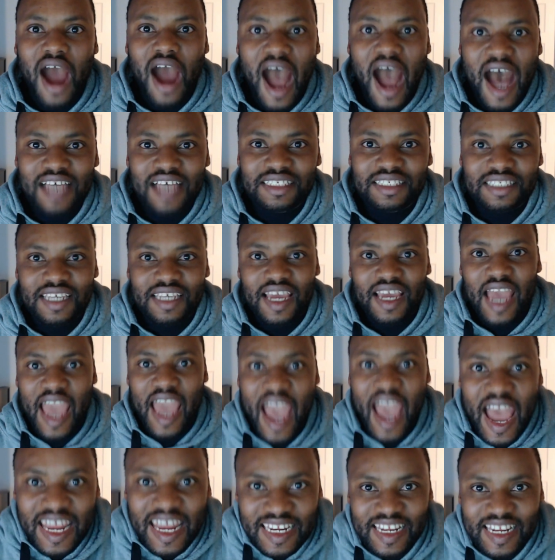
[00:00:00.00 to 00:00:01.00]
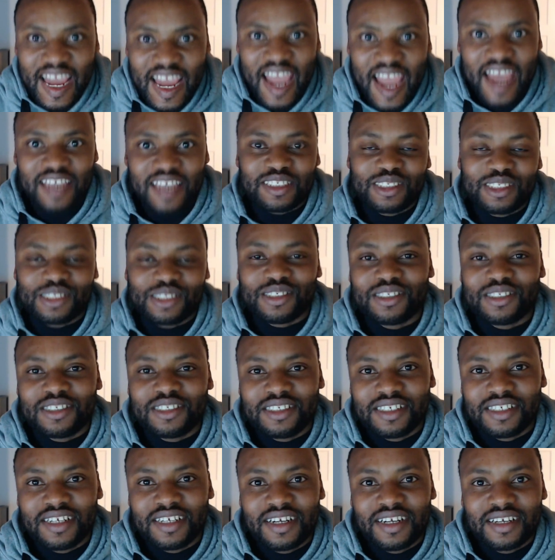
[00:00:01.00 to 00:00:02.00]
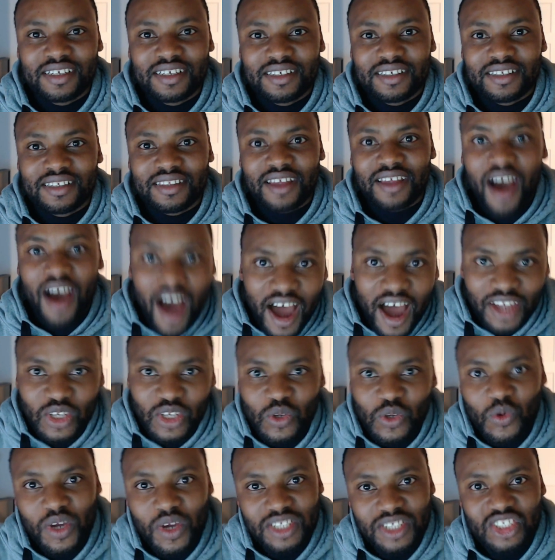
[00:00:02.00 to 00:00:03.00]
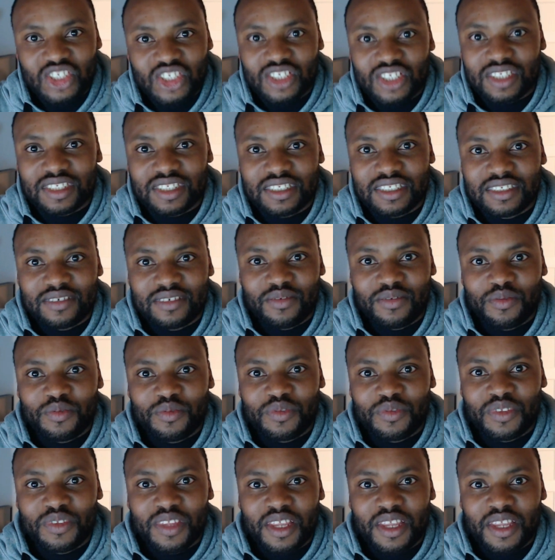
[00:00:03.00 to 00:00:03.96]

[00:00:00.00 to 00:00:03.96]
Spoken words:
to ask and answer the hard questions.